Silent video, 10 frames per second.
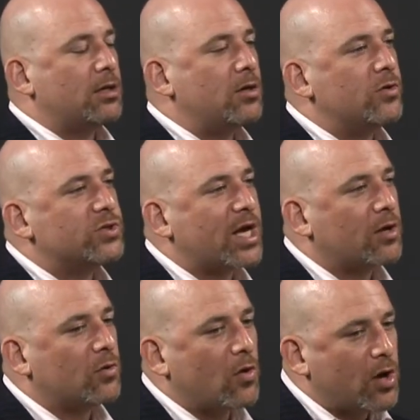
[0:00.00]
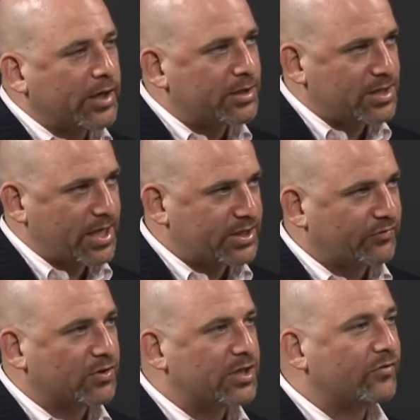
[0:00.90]
knows how long it takes
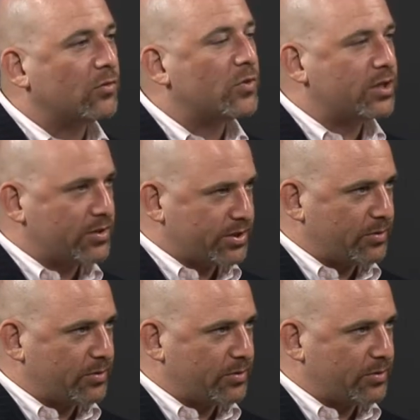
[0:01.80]
for different windows